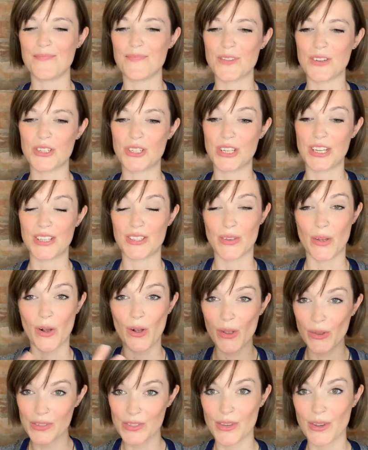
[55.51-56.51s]
she has
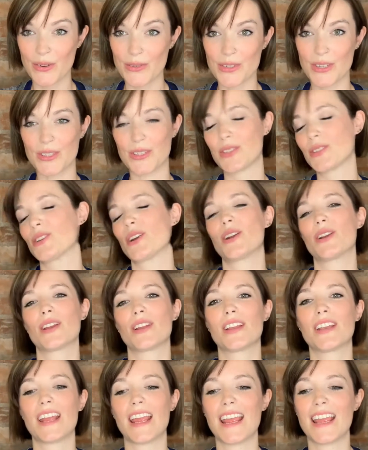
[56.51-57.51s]
also just
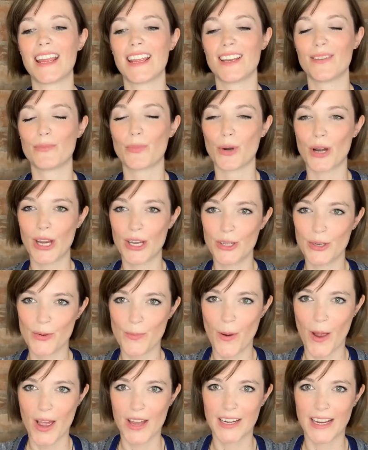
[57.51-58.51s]
started a brand new
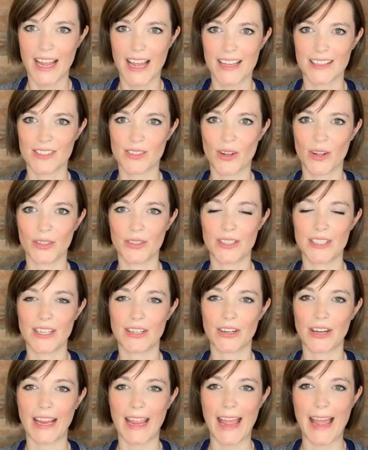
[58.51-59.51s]
podcast called
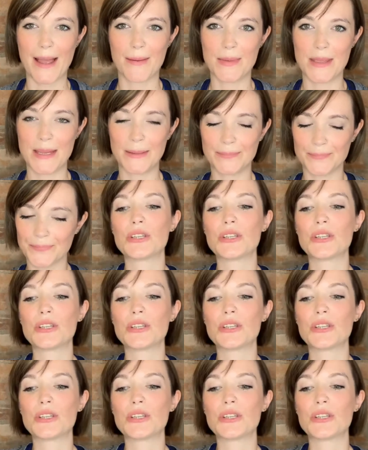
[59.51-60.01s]
Dear Gabby.